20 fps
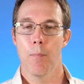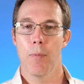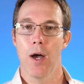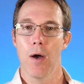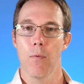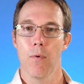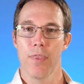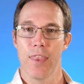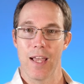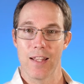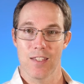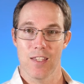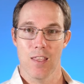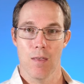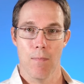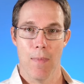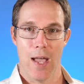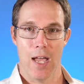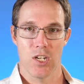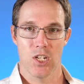But that's
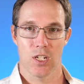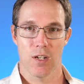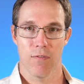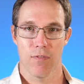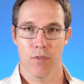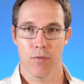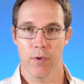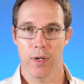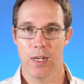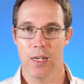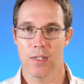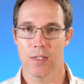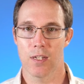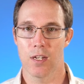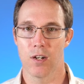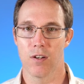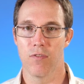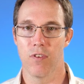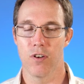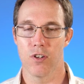the magic of 3D
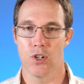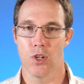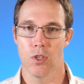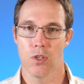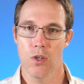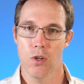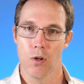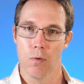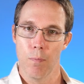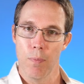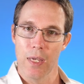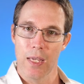Secure version 2.